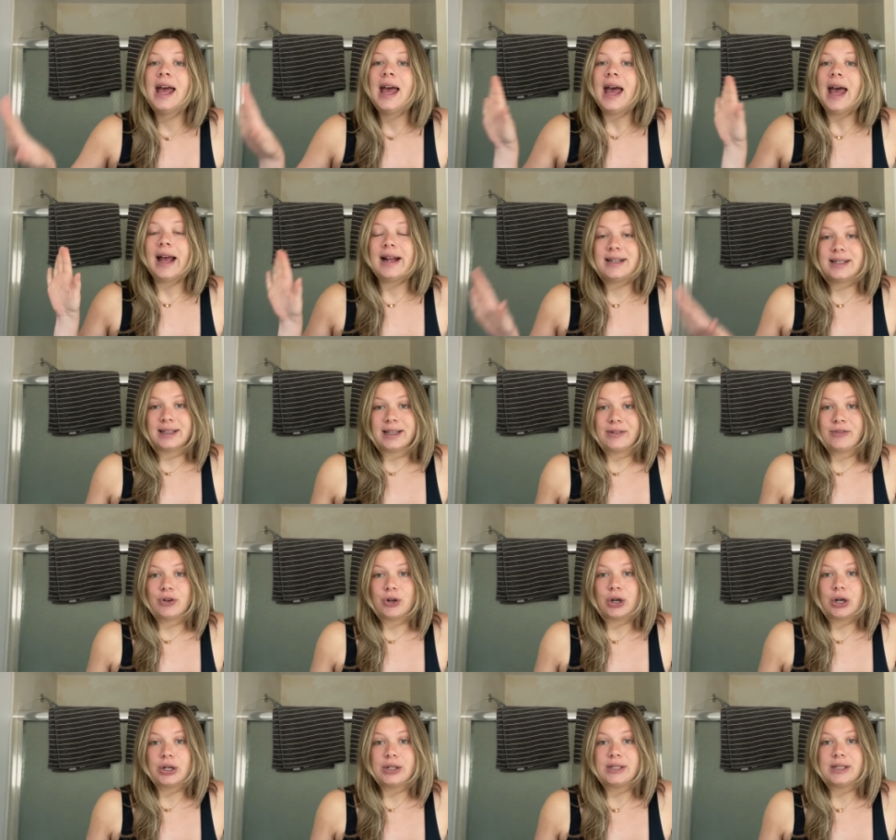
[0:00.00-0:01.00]
and deliver
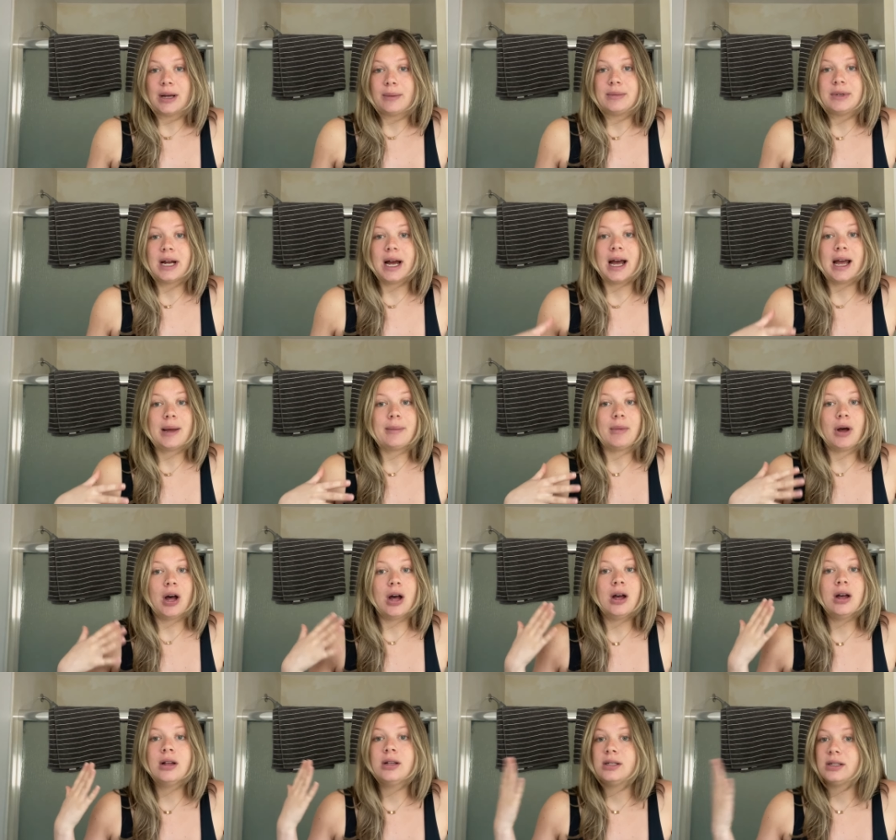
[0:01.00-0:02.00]
her sometime
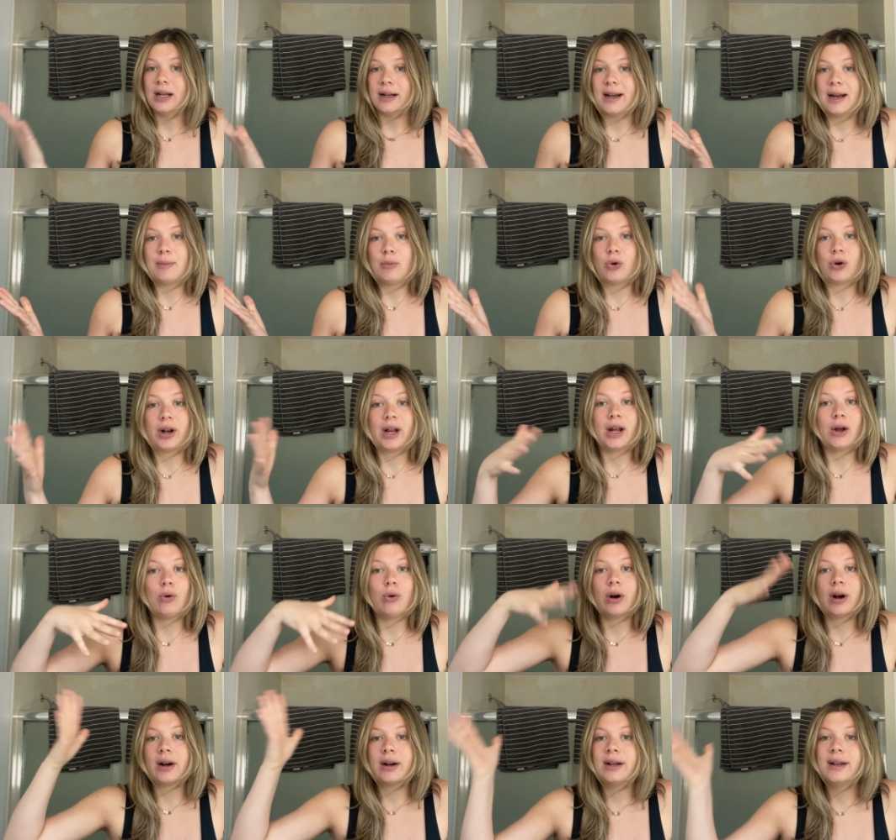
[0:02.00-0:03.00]
Sunday morning
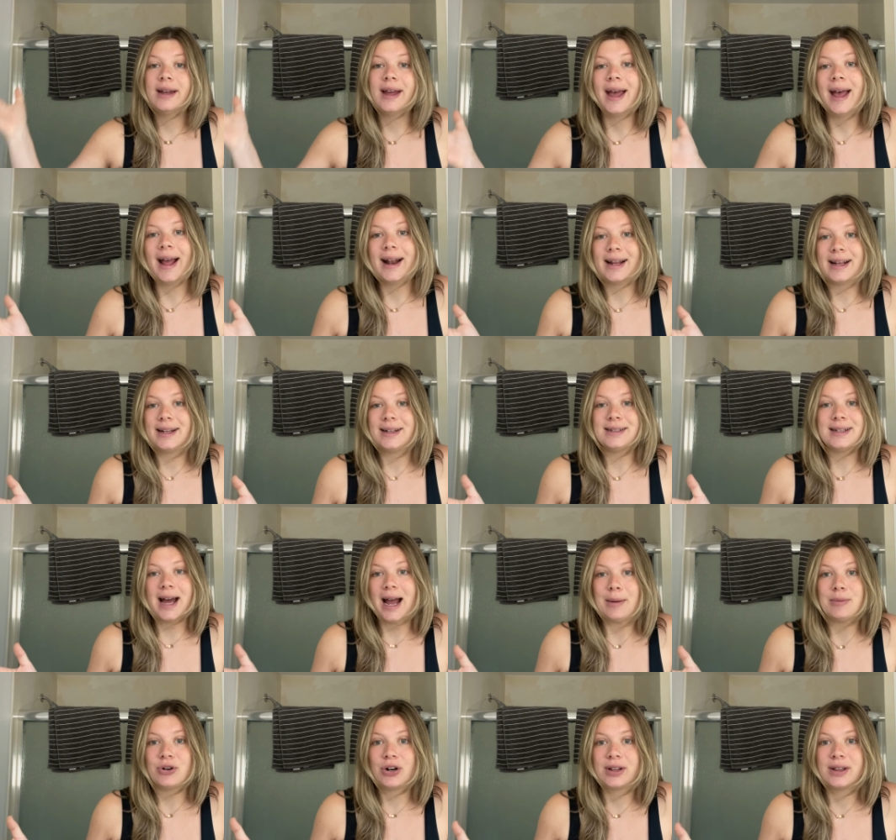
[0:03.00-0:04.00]
or any
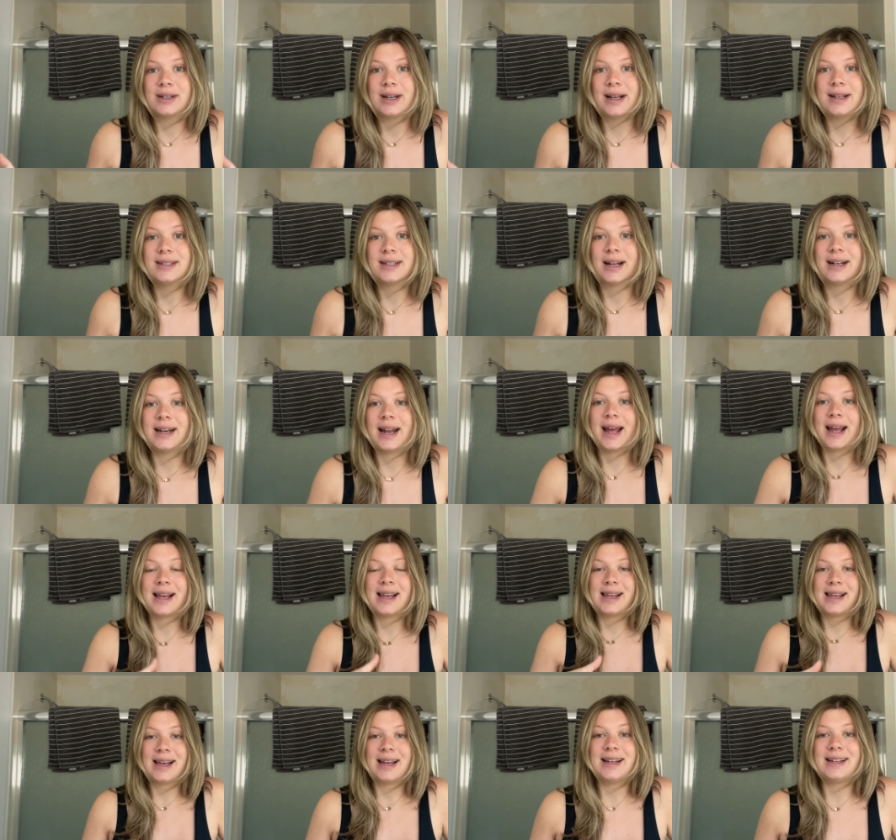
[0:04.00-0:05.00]
time during the day Sunday.
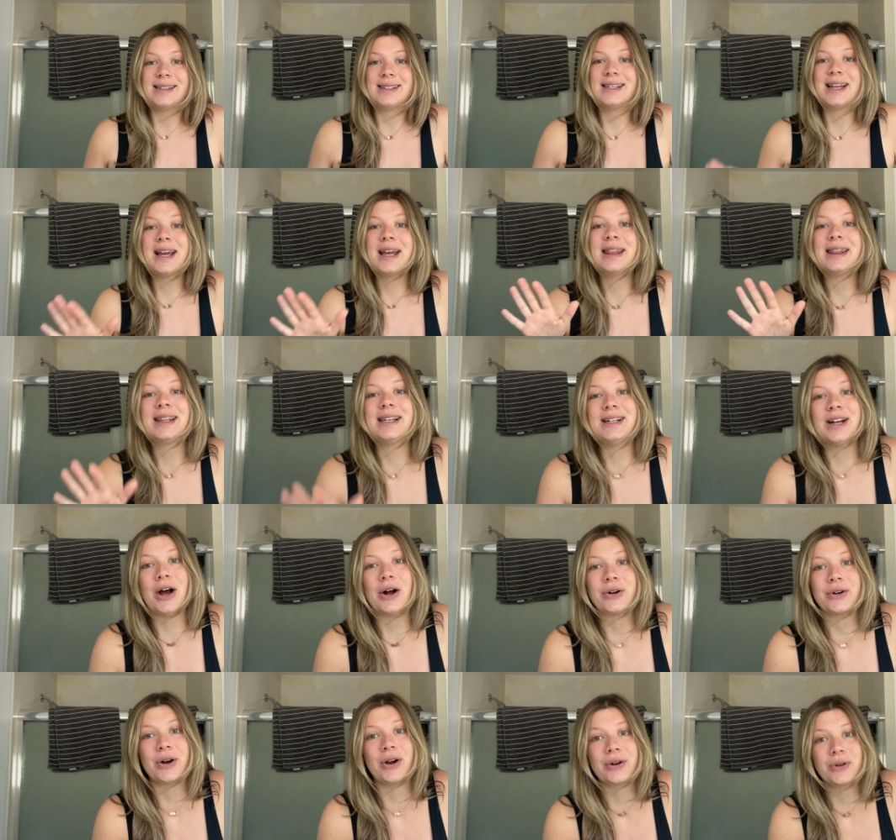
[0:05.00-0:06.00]
He is the
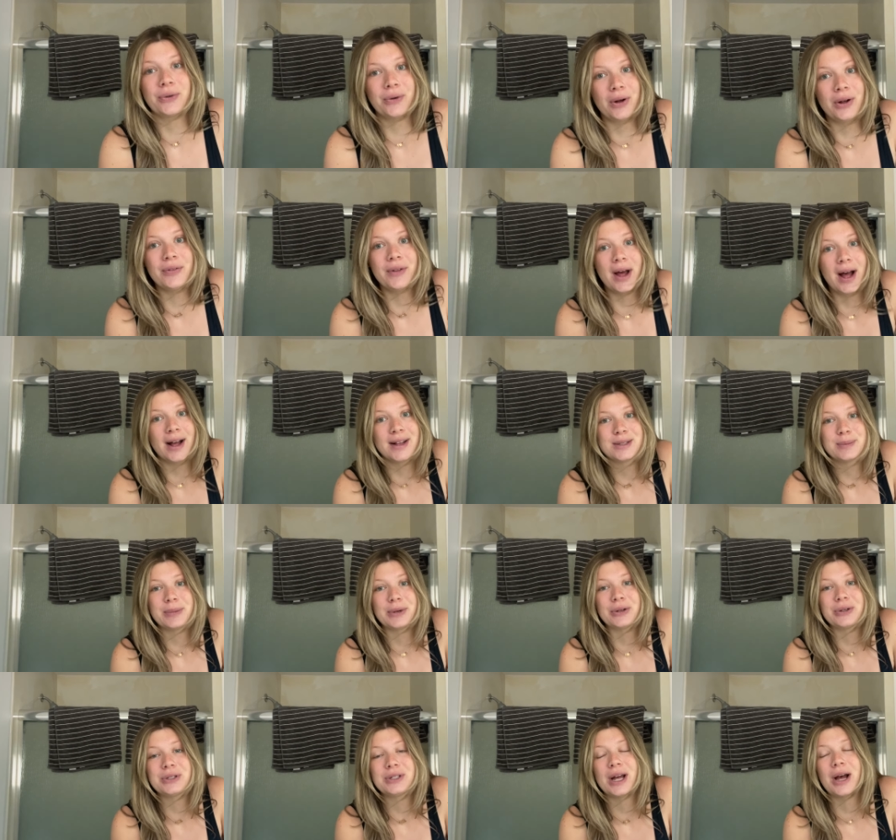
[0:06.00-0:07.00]
doctor on call in the
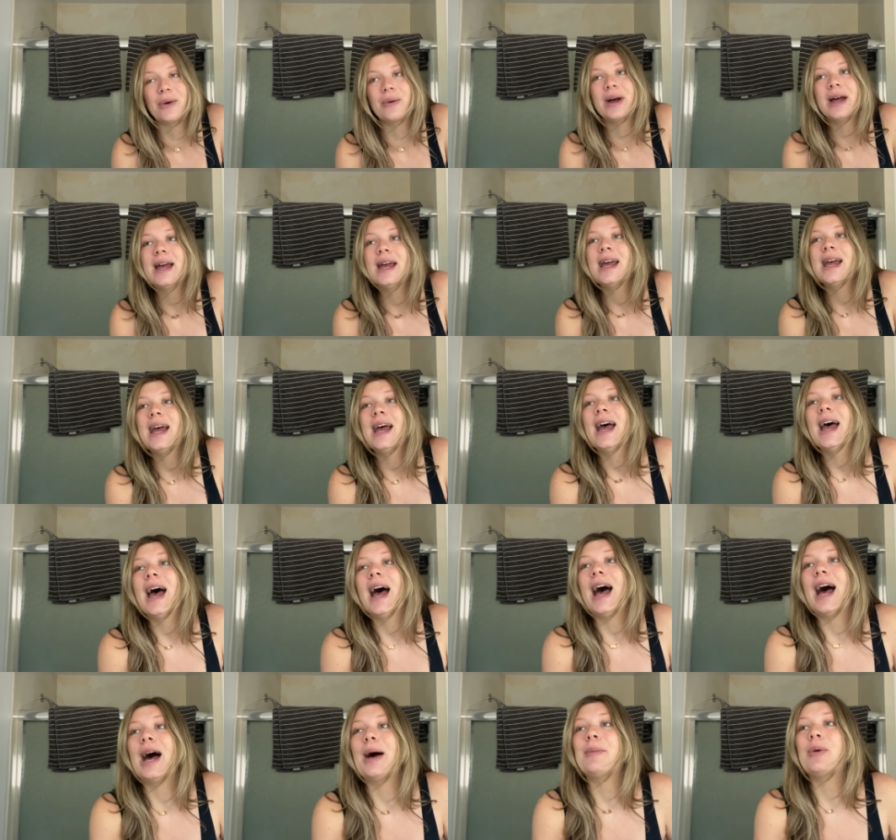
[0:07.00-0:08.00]
hospital. So
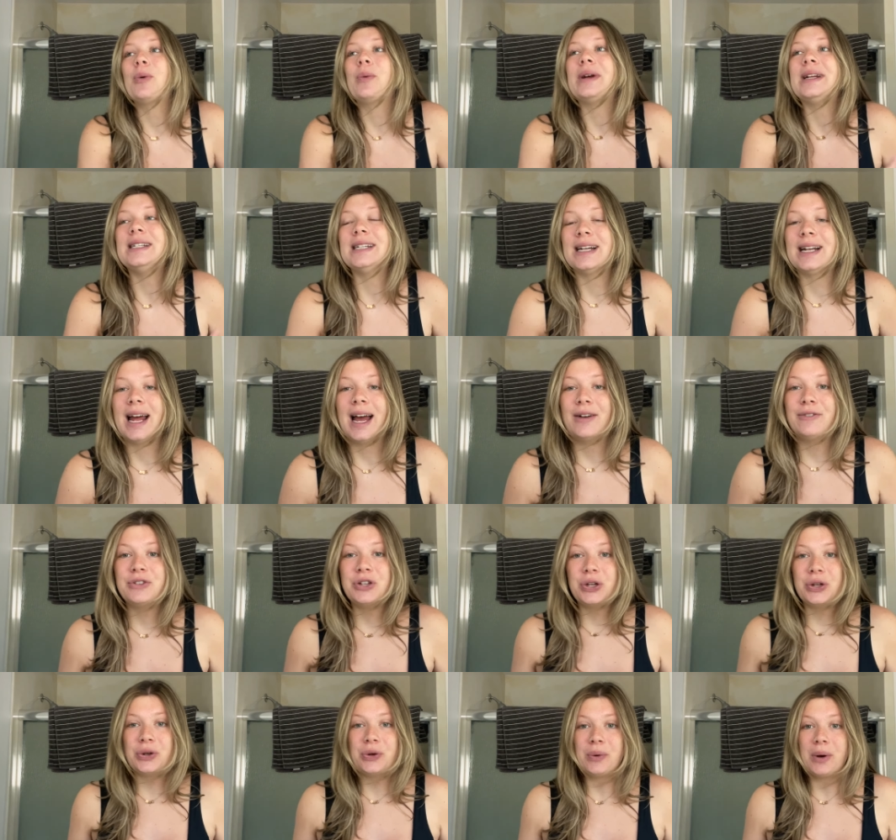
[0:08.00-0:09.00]
um, we did have
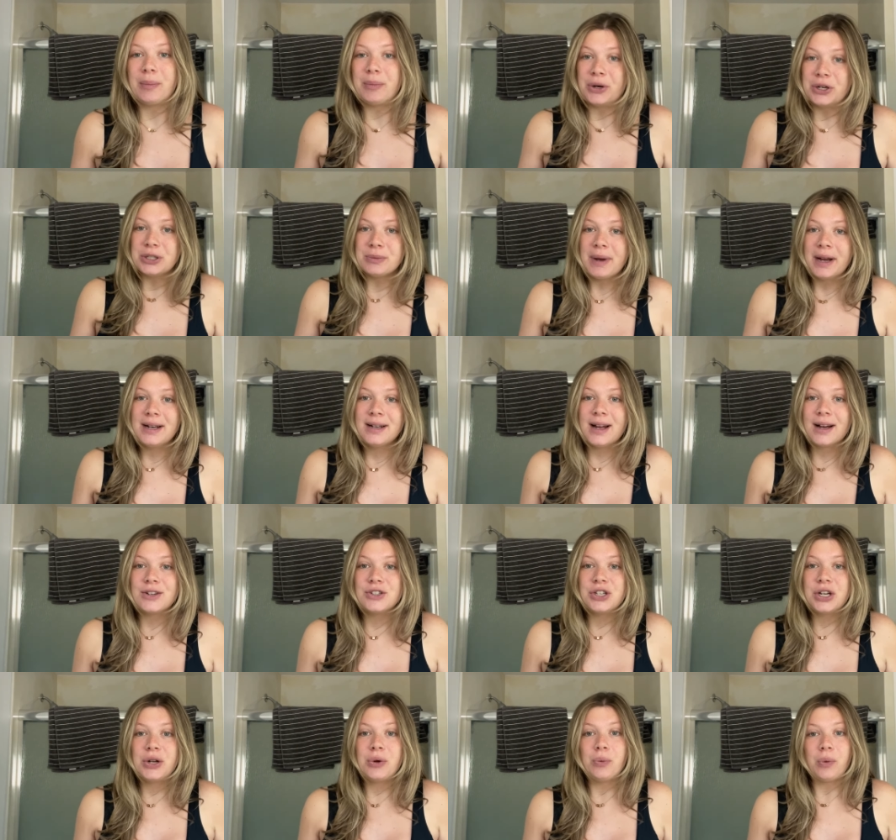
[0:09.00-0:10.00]
to push my
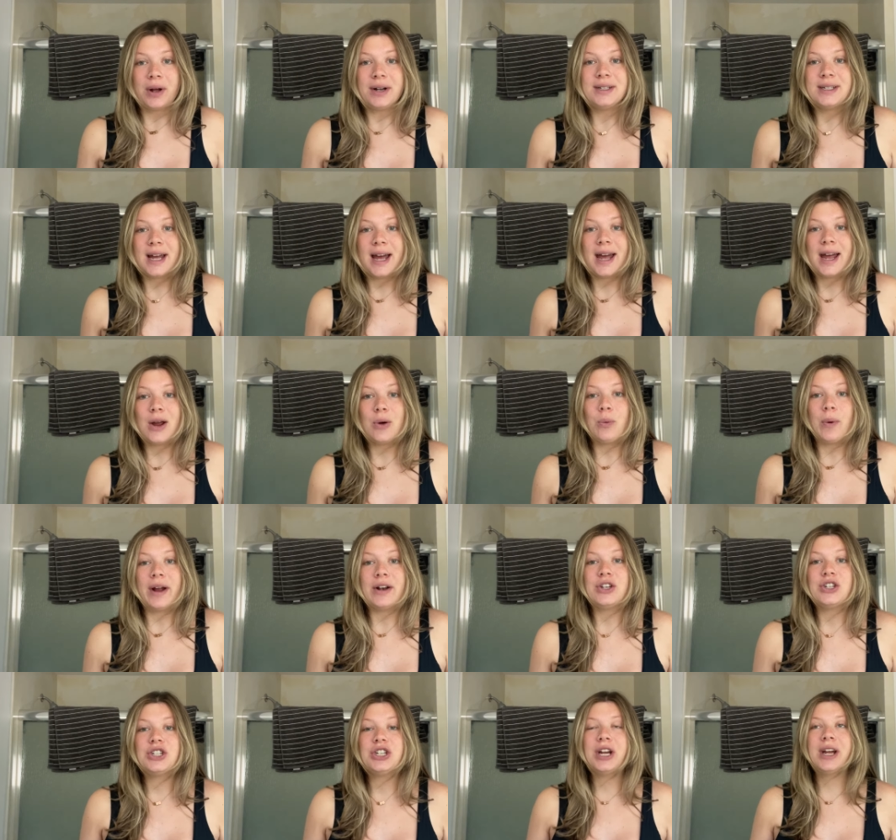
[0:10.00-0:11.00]
induction one day,
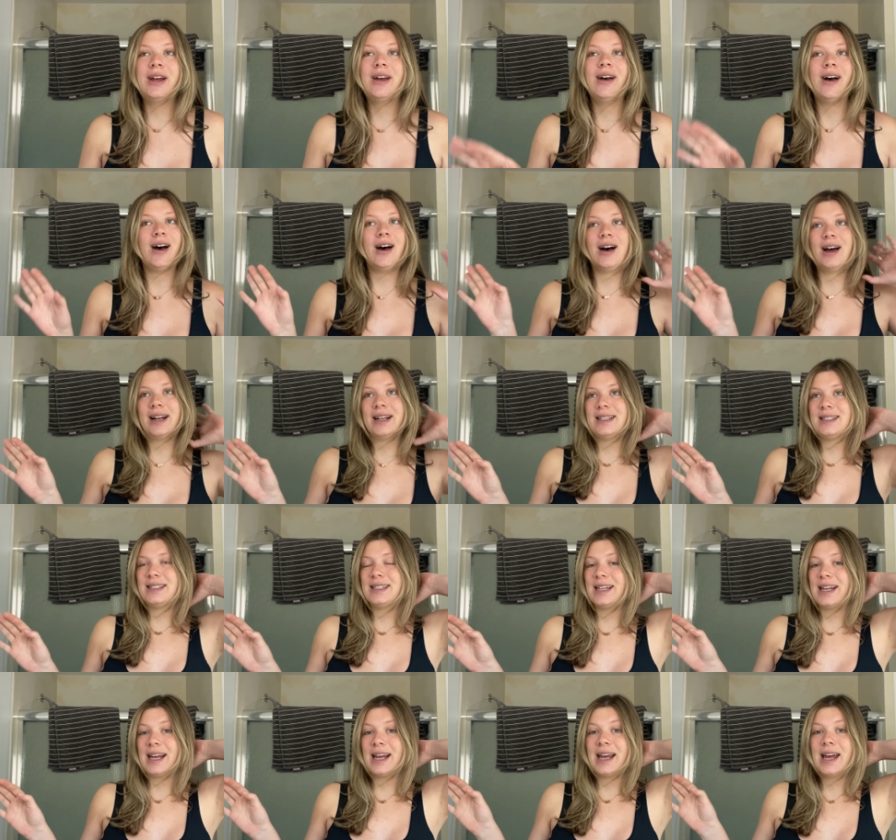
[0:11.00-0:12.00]
which
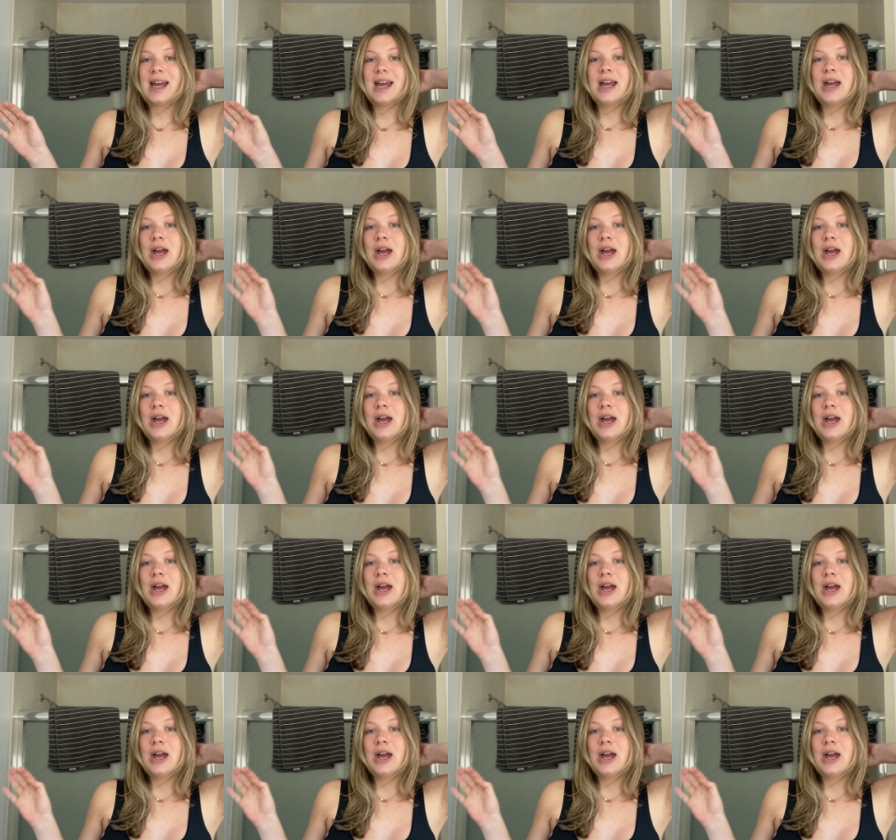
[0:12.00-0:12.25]
honestly,